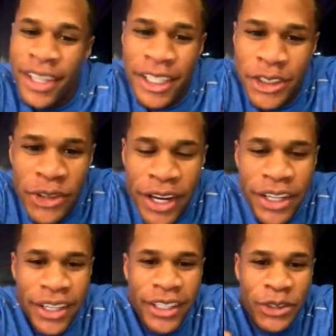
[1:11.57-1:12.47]
His
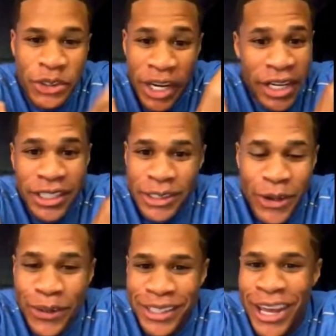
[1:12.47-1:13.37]
trainer, his trainer
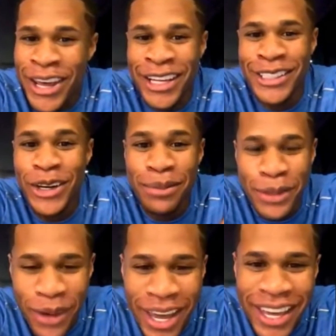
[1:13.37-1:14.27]
told, told him
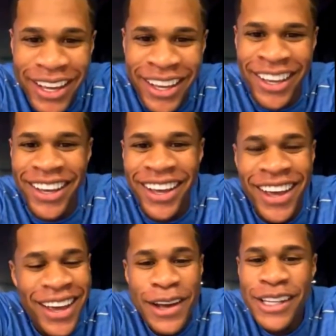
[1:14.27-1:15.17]
to
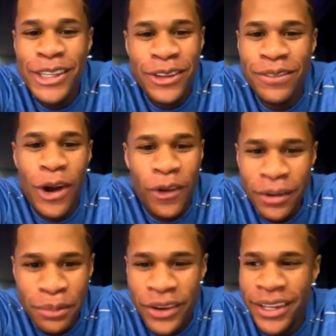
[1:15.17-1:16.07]
wait.
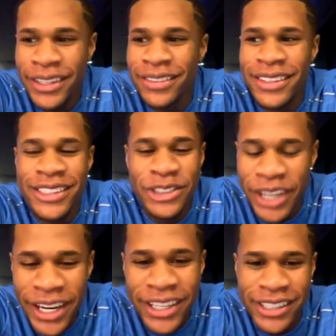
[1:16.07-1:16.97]
Golden Boy, his
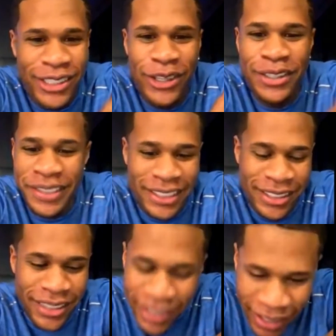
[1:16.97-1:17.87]
trainer told him
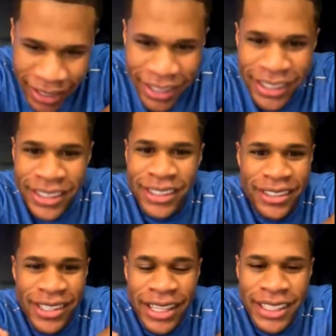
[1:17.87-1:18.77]
it's,
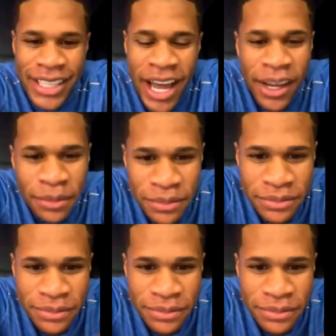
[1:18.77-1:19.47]
it's not the time.